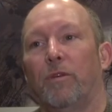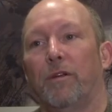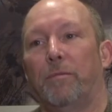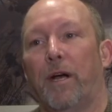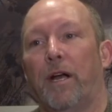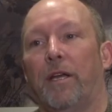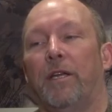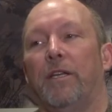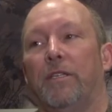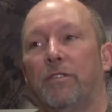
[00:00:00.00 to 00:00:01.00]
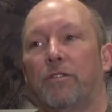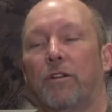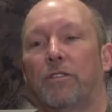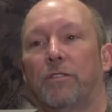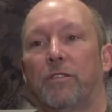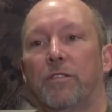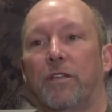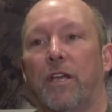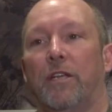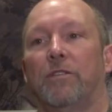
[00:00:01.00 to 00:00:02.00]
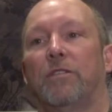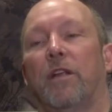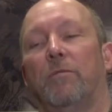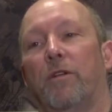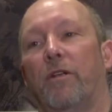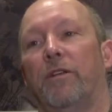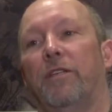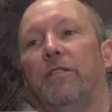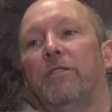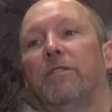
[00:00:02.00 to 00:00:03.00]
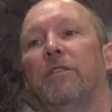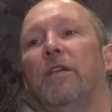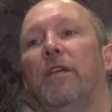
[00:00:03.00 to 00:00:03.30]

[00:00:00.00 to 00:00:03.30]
whereby instructional designers, librarians,